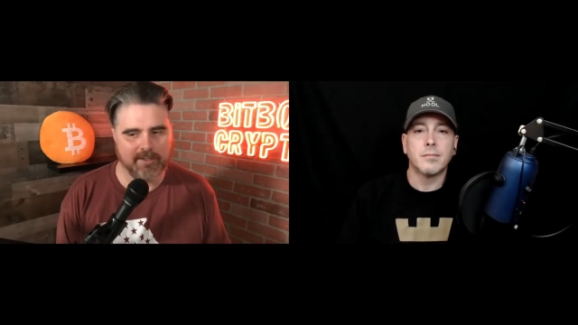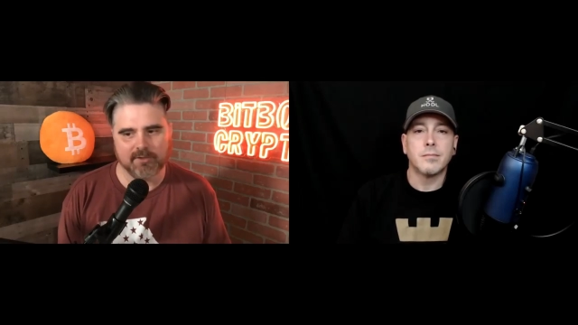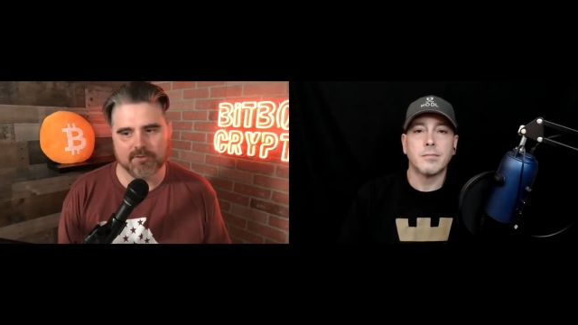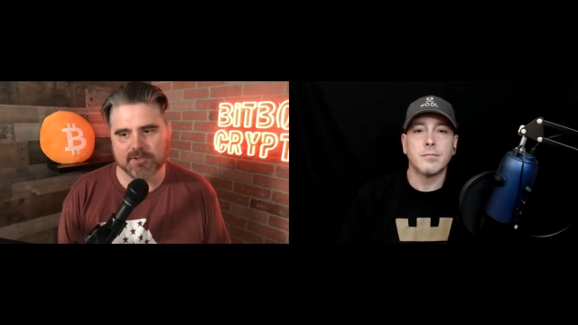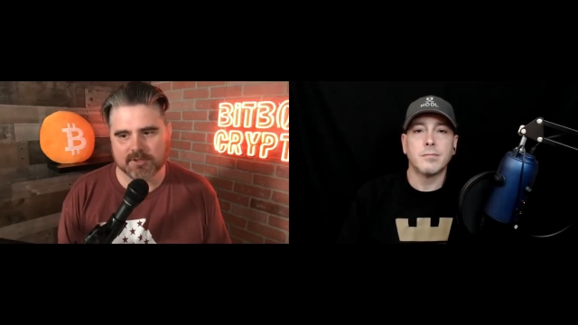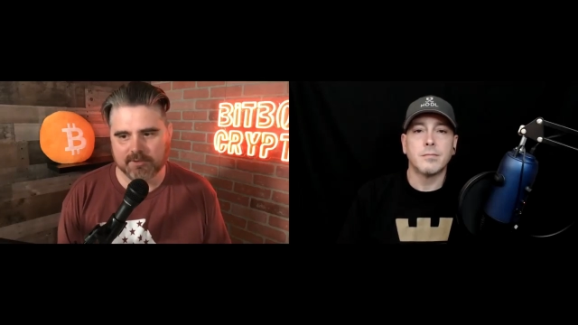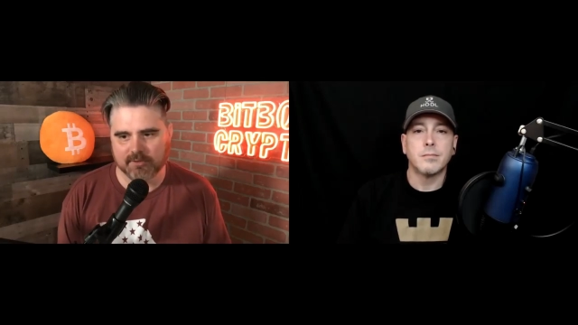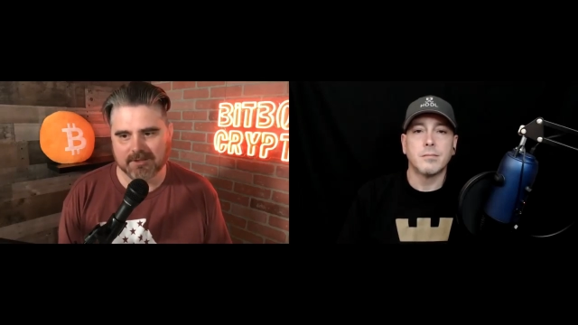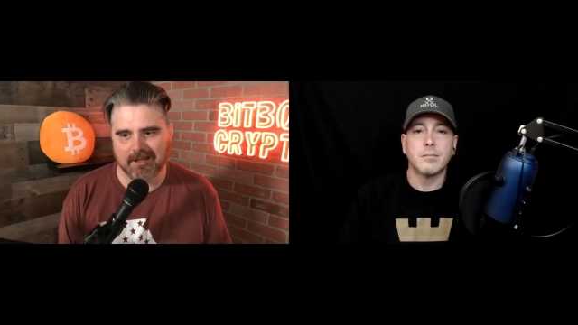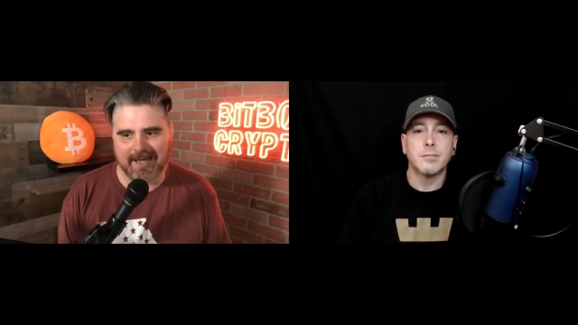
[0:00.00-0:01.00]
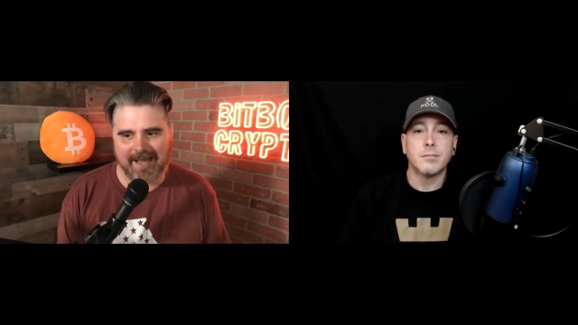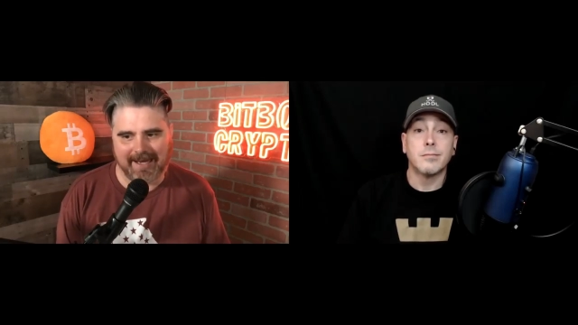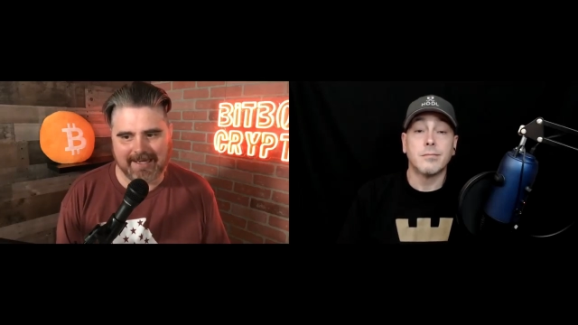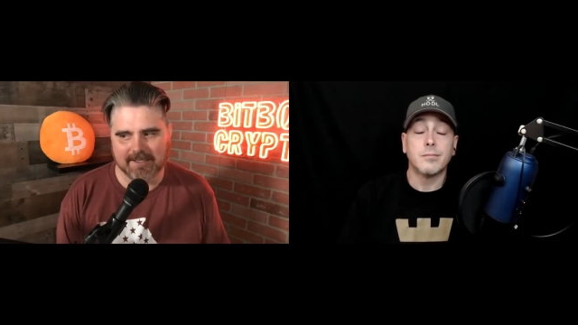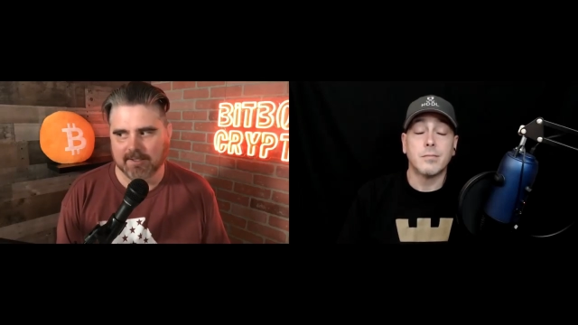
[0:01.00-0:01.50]
Speaker 1: like there's a lot of
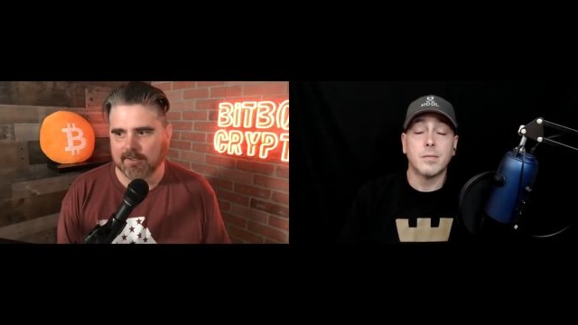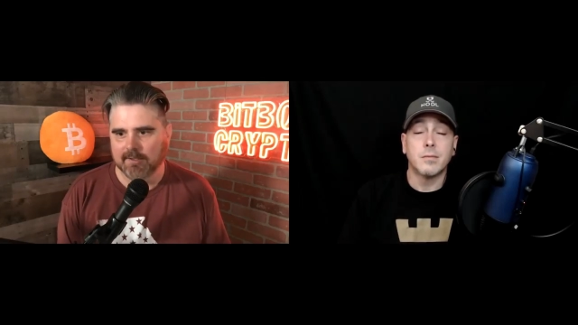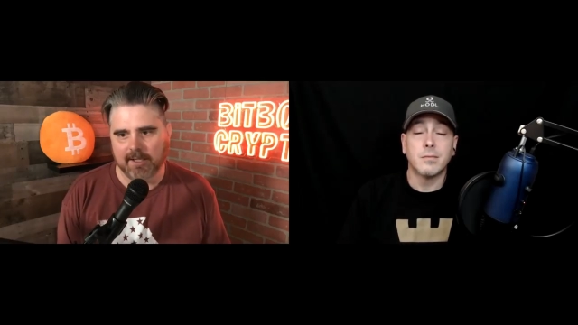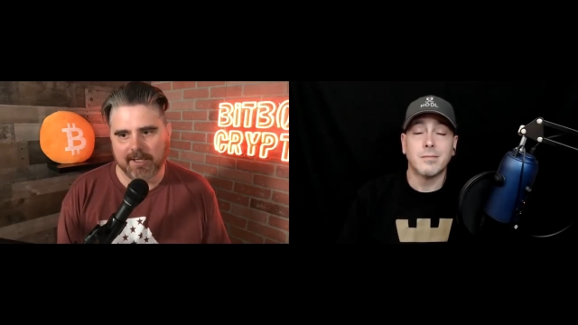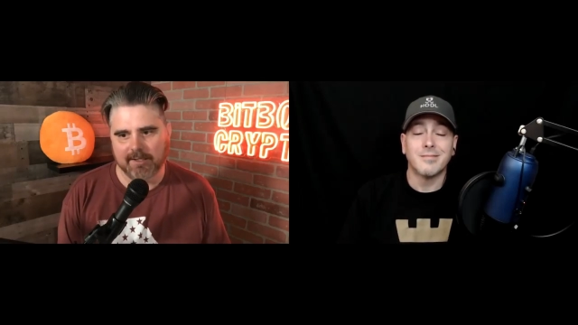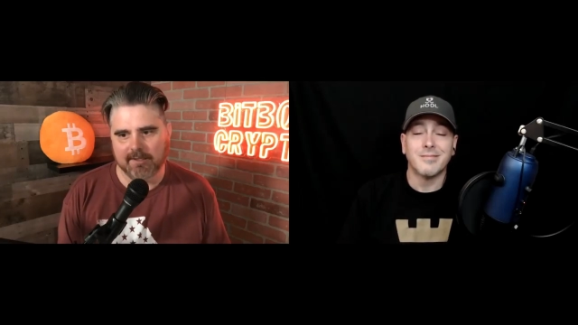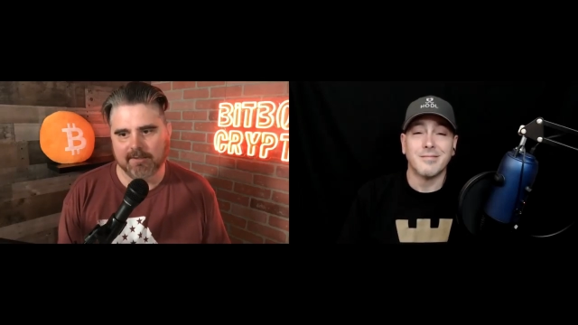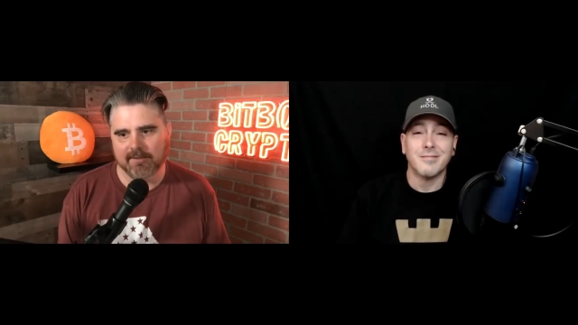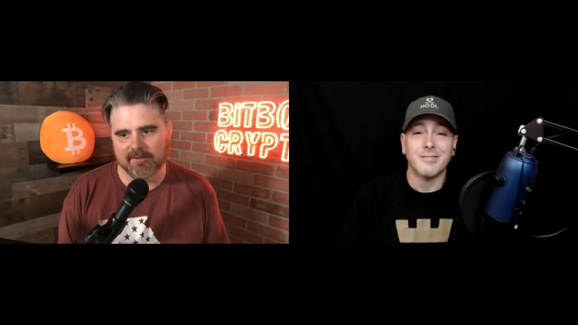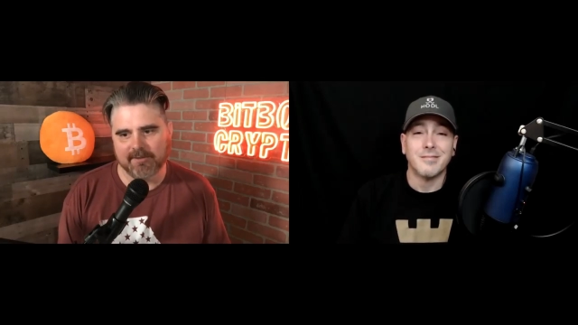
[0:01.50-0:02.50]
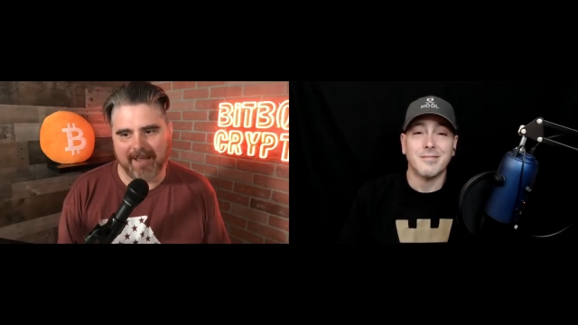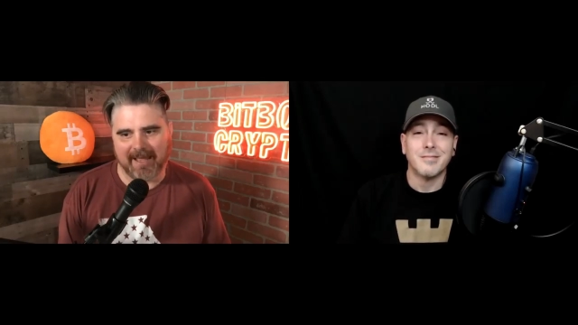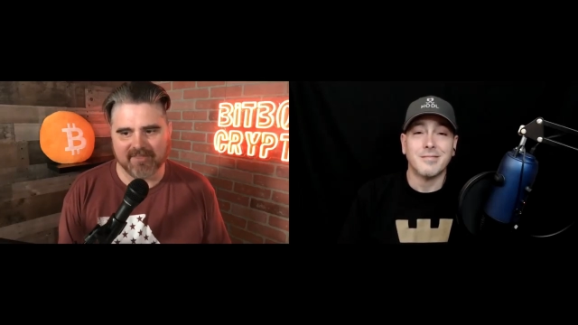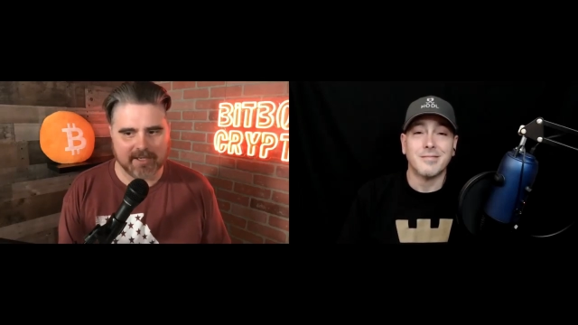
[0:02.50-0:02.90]
hate. And the bad thing